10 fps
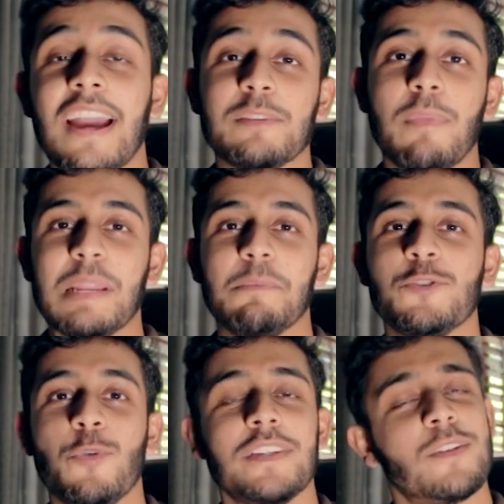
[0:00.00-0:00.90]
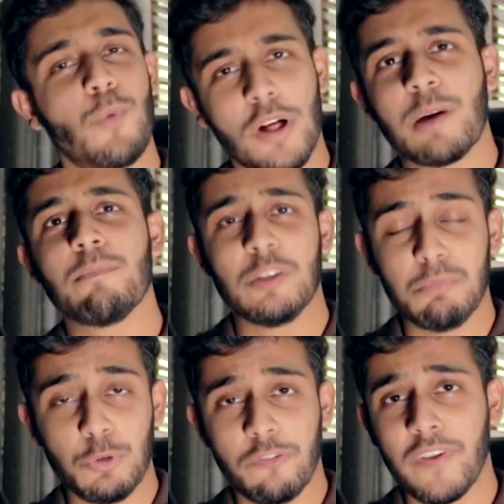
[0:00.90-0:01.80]
guys, my name is Uwais and welcome to
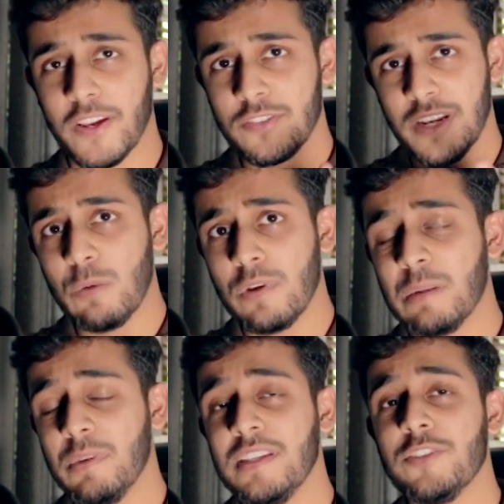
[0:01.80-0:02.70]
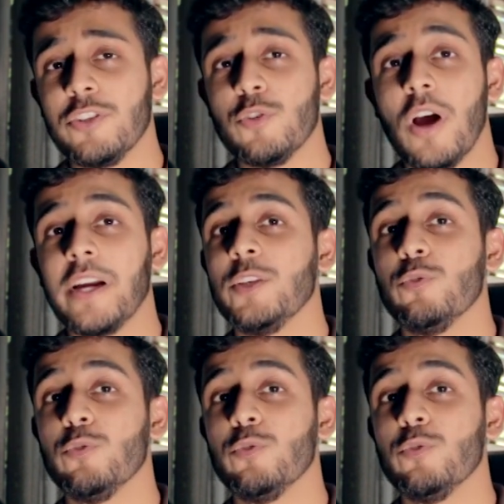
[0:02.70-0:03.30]
BlueFx. Today we're going to be teaching you how to